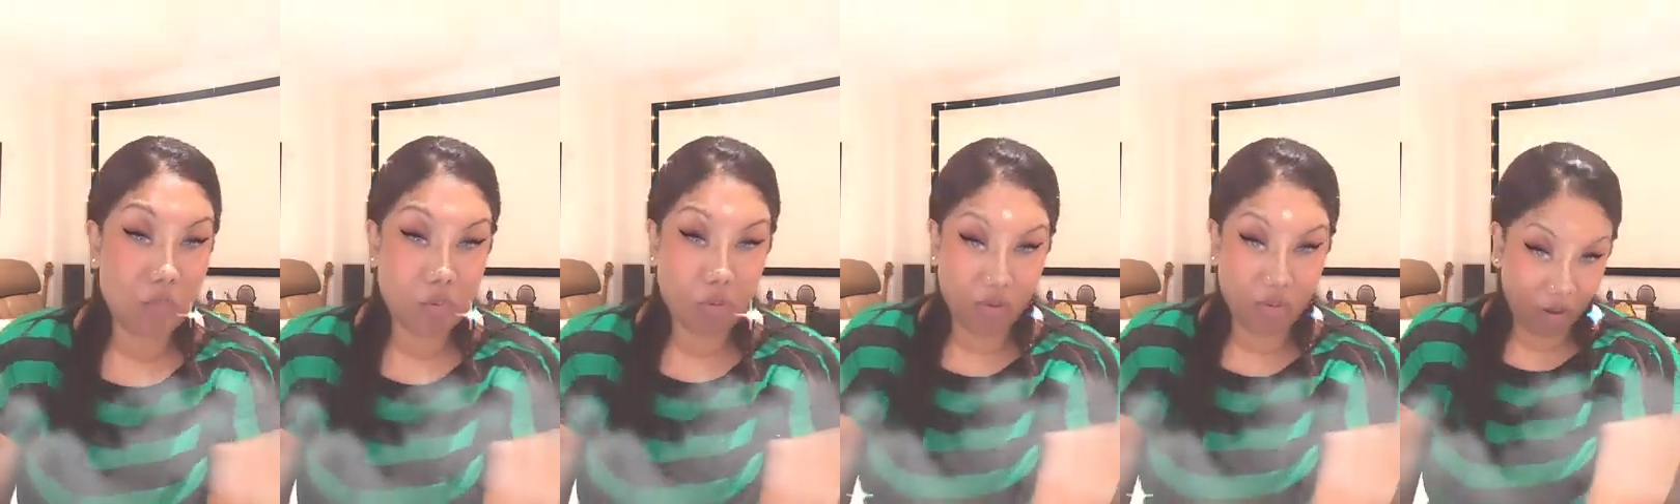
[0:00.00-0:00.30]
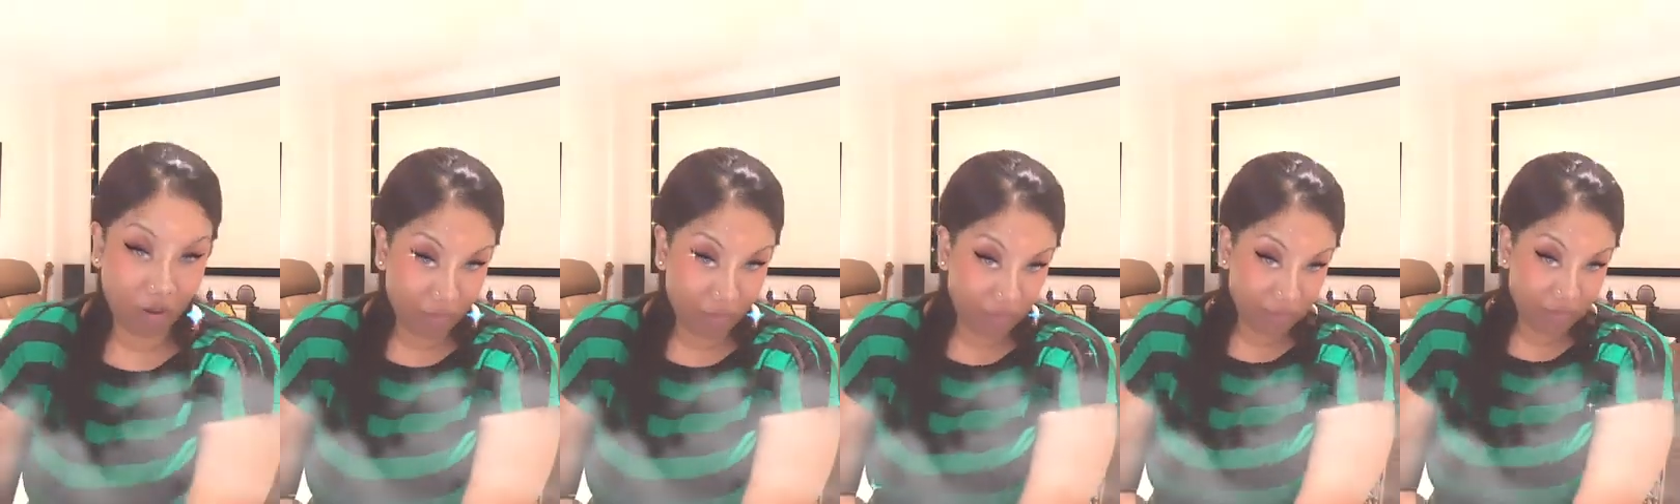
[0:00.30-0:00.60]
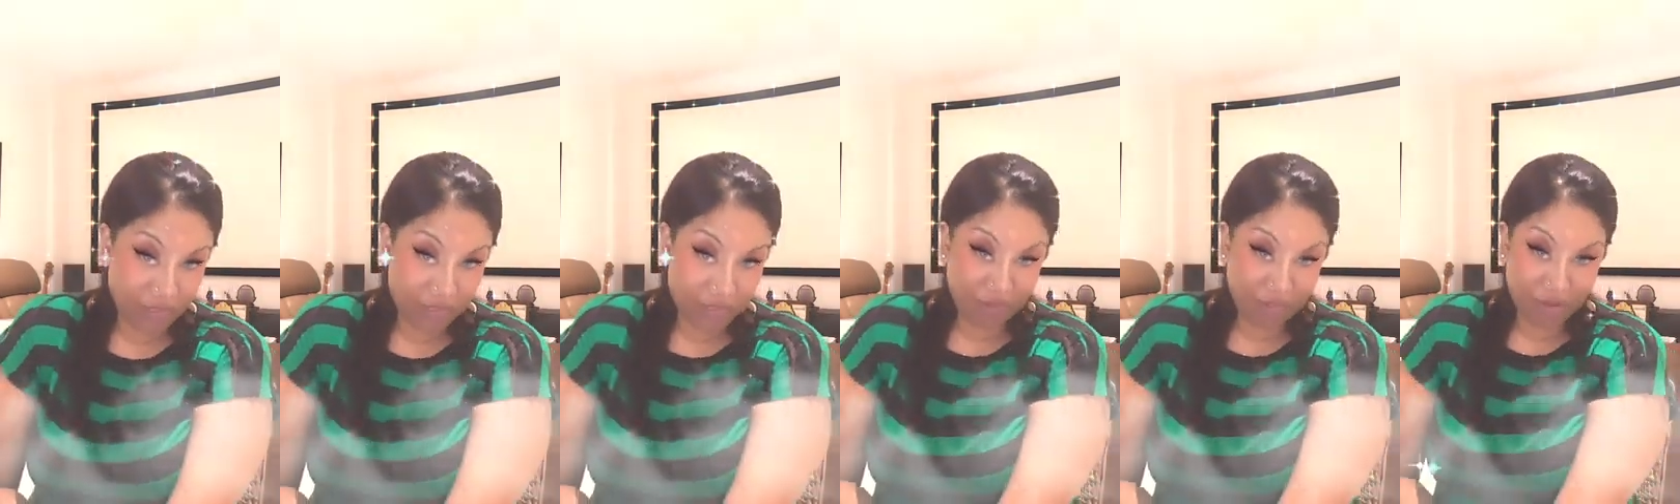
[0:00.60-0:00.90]

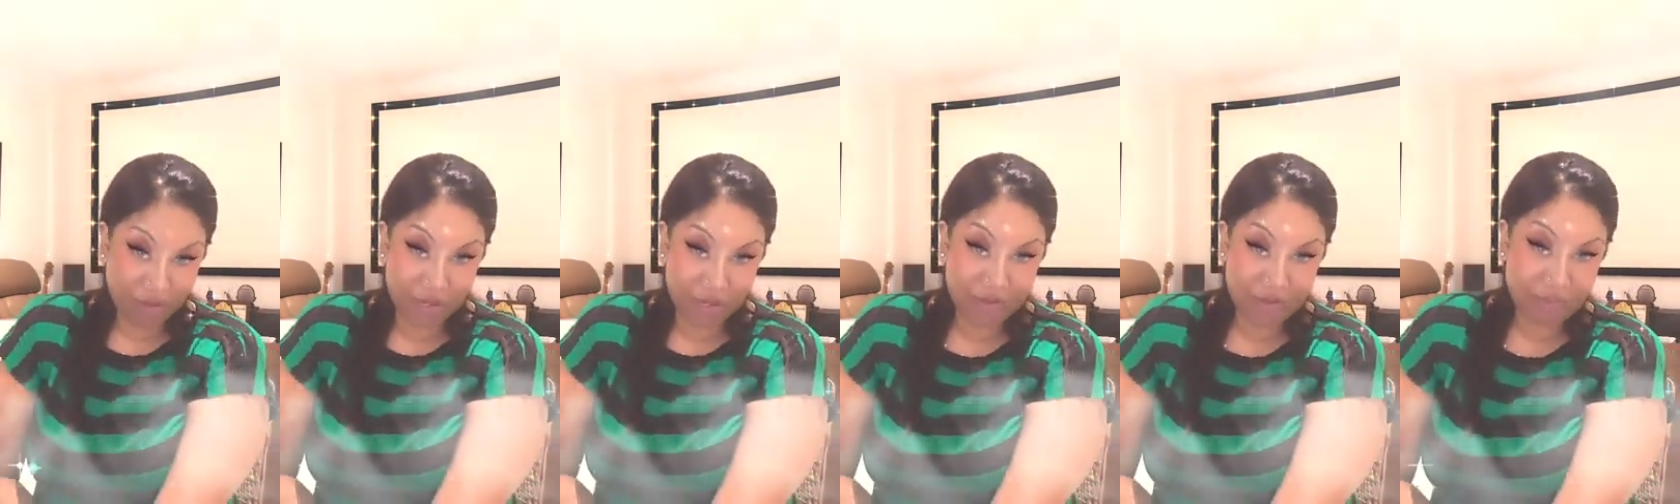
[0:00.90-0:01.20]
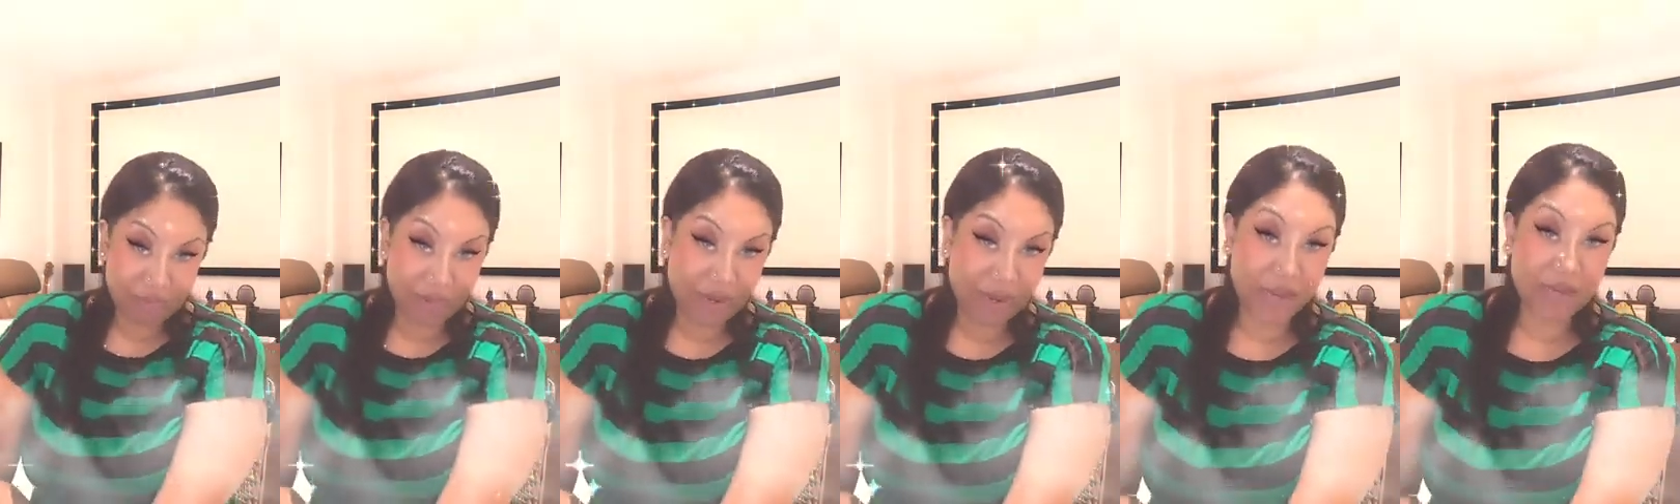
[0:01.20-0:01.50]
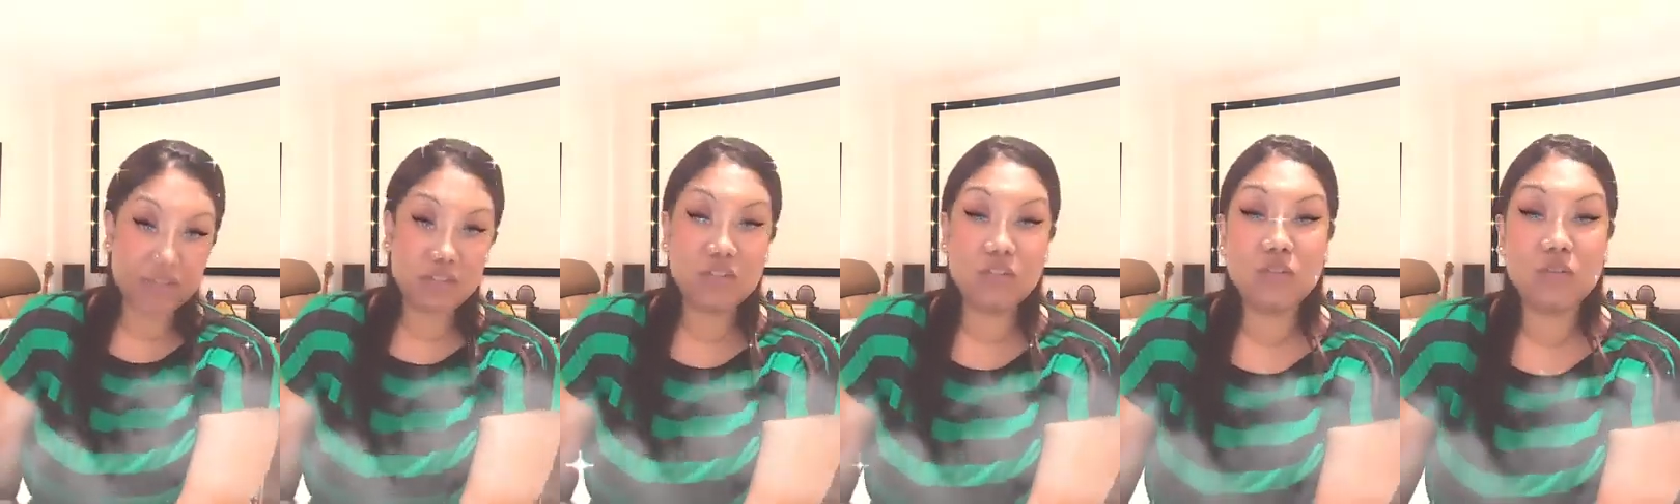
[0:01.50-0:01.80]
probably right
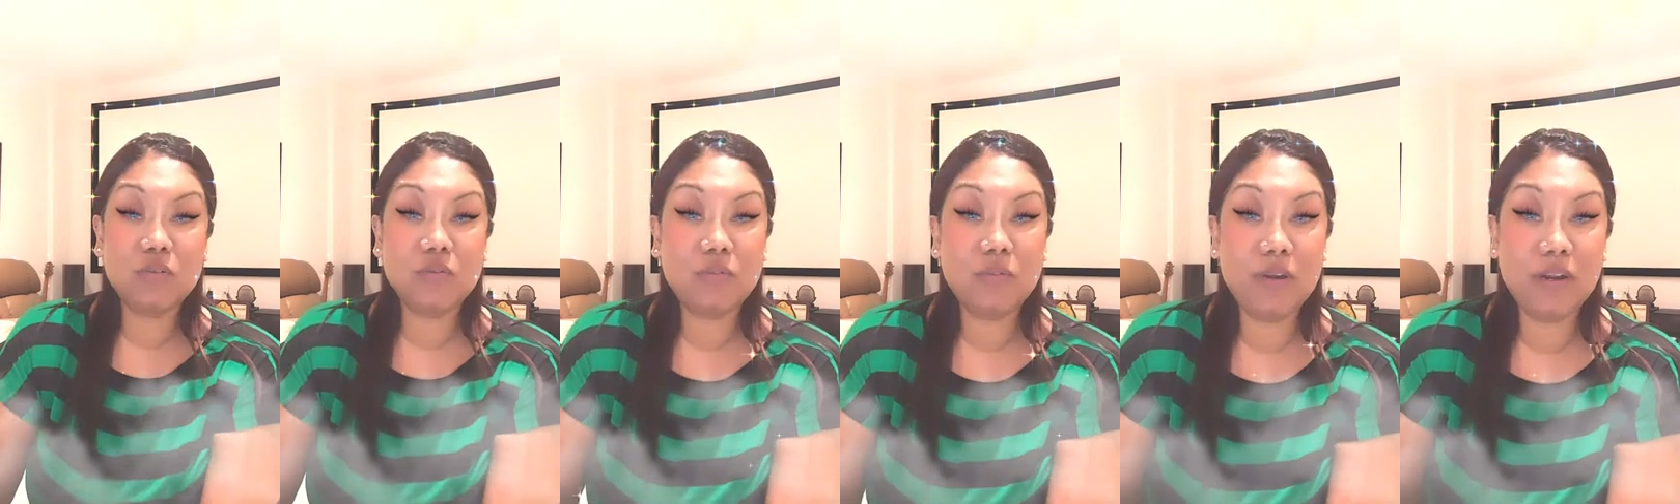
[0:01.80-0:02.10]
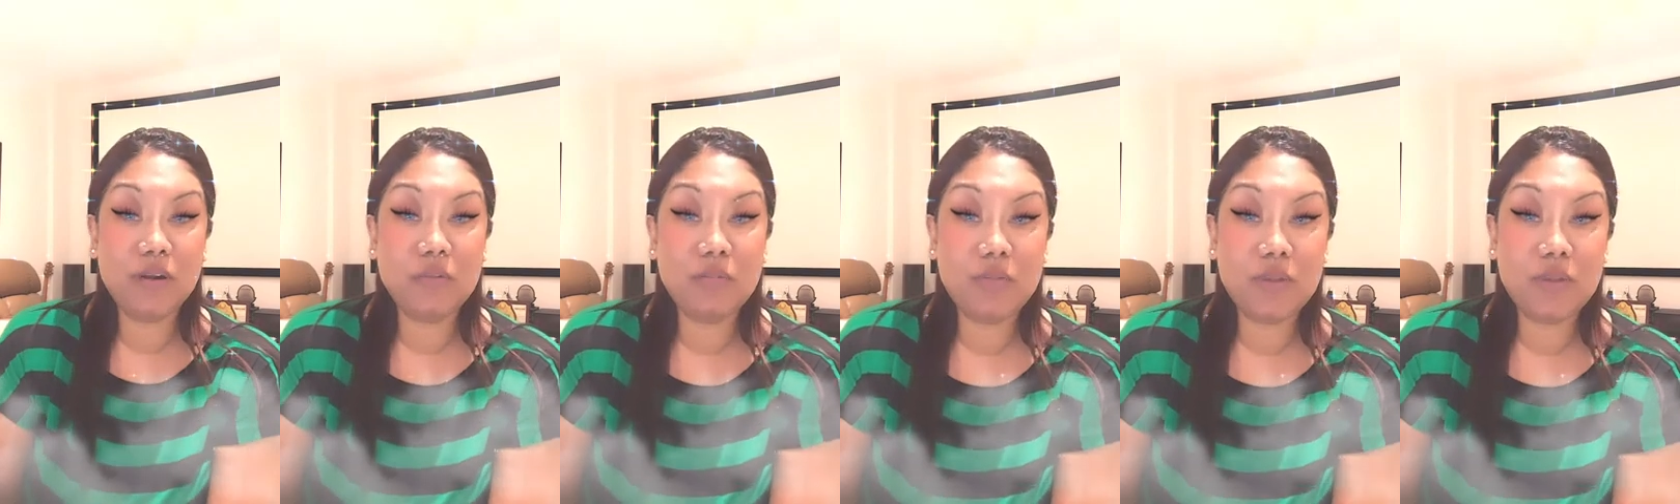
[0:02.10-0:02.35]
back to where